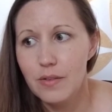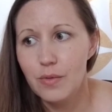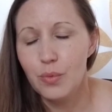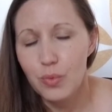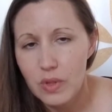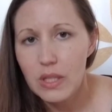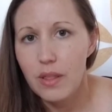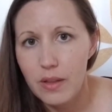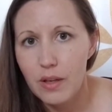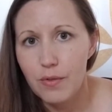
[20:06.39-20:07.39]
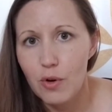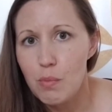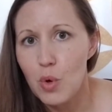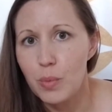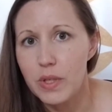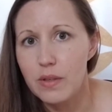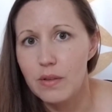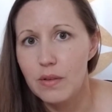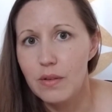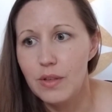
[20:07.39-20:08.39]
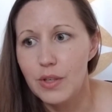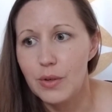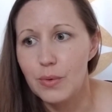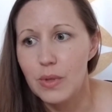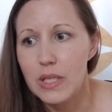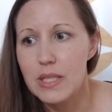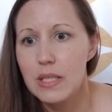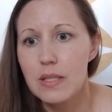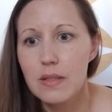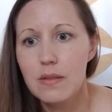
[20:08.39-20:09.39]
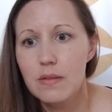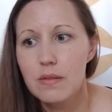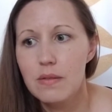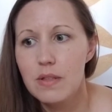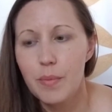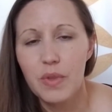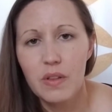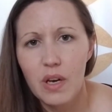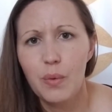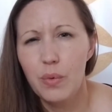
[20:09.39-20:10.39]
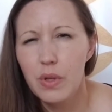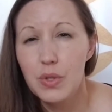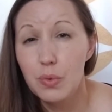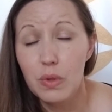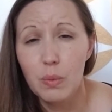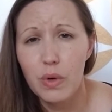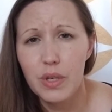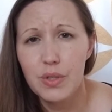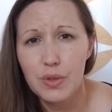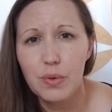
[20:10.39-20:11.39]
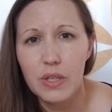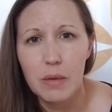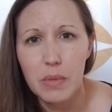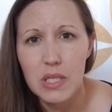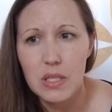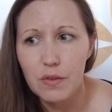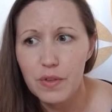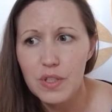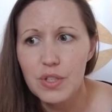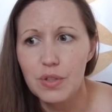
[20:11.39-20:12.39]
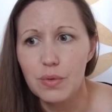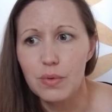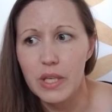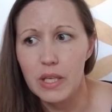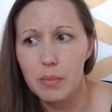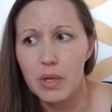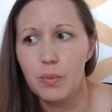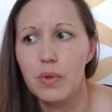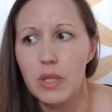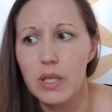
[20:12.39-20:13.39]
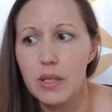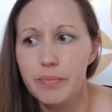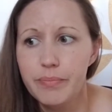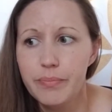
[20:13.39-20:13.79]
really think for a moment, you know, is this something that I really truly want to do or get myself into? Like, am I really